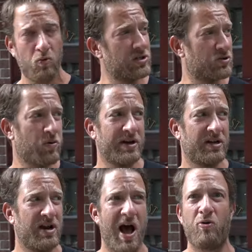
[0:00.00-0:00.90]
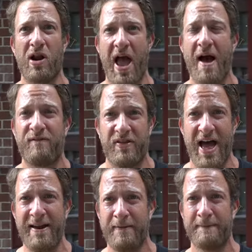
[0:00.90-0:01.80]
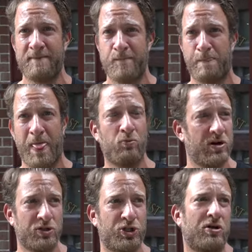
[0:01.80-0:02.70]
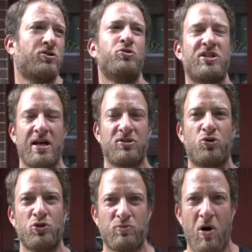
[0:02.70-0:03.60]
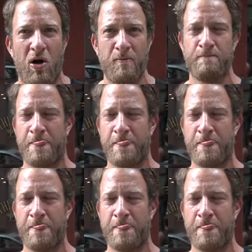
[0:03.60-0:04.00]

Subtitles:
We just waited an hour and a half for that. I'm wearing a shirt two sizes too small.